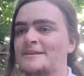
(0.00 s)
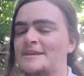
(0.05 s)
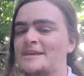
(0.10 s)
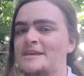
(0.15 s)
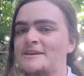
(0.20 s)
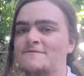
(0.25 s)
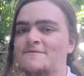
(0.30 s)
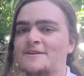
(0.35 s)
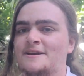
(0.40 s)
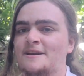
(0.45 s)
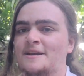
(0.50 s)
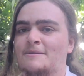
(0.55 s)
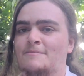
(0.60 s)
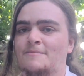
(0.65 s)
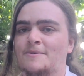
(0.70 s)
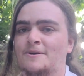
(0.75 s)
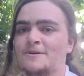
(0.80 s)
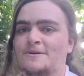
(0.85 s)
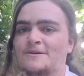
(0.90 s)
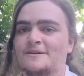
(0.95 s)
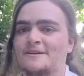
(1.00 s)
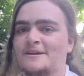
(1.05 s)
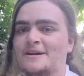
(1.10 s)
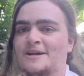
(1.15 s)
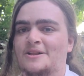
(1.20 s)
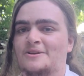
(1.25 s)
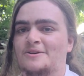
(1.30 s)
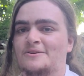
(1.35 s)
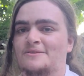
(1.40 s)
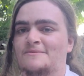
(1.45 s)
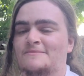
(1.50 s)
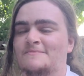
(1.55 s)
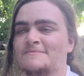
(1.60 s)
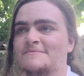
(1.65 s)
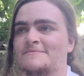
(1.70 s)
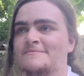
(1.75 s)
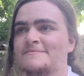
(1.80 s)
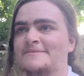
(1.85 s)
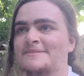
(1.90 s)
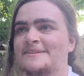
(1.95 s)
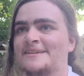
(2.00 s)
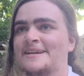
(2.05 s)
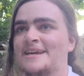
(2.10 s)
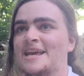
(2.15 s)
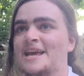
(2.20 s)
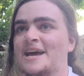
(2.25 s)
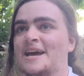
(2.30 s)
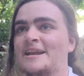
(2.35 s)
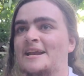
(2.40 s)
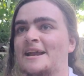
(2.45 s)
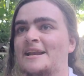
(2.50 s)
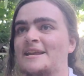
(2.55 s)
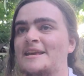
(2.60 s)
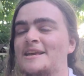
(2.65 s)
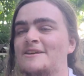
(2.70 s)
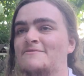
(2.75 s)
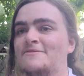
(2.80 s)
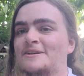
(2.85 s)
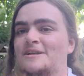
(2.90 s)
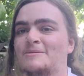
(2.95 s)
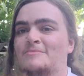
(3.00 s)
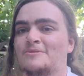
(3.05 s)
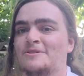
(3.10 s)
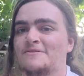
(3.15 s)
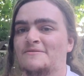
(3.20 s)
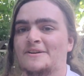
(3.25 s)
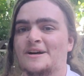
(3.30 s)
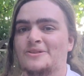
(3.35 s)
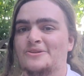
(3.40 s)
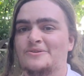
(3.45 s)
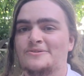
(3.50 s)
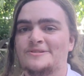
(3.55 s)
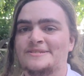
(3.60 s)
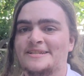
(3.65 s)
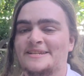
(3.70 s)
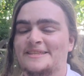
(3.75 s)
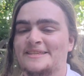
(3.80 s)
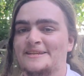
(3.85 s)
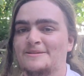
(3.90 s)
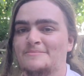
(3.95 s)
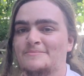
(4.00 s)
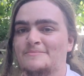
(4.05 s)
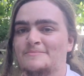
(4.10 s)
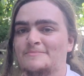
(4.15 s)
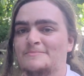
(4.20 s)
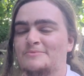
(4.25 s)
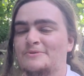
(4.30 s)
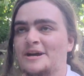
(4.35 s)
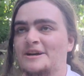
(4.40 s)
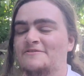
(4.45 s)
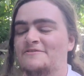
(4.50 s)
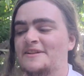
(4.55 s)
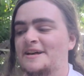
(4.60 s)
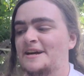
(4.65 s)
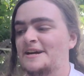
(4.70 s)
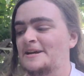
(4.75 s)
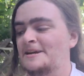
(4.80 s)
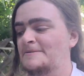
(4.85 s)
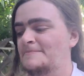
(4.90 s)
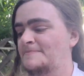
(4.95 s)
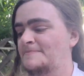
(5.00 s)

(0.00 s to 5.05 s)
even number color, an even number of colors in the pride flag.